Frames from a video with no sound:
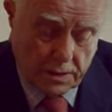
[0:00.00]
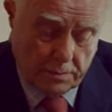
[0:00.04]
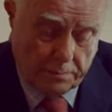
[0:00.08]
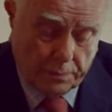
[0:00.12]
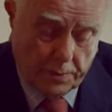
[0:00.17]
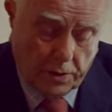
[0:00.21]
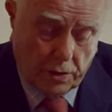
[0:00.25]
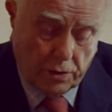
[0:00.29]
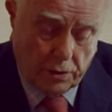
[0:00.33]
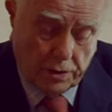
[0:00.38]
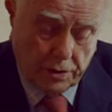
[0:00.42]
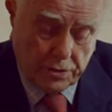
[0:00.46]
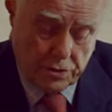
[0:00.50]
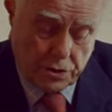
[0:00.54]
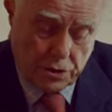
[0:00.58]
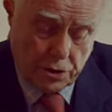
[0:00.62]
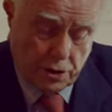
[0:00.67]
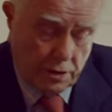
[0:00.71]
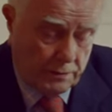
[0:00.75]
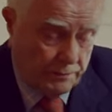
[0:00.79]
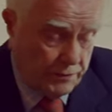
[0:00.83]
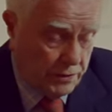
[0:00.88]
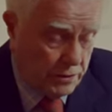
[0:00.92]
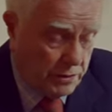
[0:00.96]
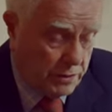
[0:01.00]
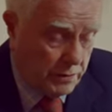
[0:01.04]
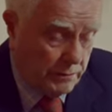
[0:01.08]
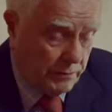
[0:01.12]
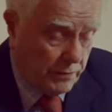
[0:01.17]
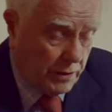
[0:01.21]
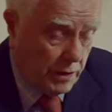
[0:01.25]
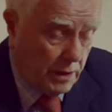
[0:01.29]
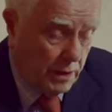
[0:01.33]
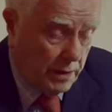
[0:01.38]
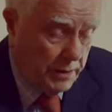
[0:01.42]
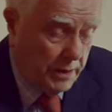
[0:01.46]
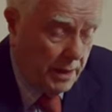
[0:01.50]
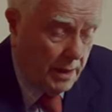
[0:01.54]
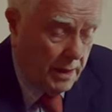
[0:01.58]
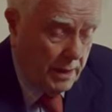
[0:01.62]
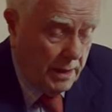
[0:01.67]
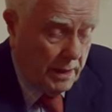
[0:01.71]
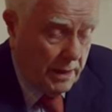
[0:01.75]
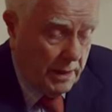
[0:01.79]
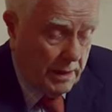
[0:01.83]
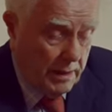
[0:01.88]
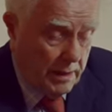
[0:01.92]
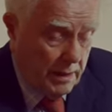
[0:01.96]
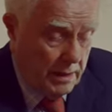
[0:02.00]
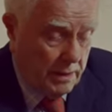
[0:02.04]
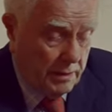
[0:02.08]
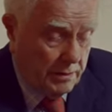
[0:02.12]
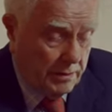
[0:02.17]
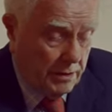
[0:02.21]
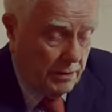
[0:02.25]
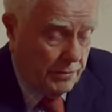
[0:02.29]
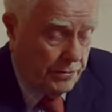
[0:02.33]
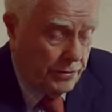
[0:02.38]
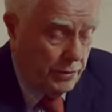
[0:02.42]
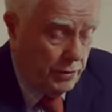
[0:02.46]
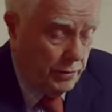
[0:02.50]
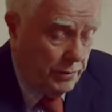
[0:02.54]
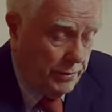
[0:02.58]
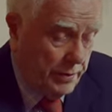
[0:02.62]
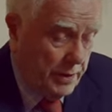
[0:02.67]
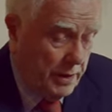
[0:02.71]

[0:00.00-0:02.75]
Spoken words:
Paul, a servant of God. The thought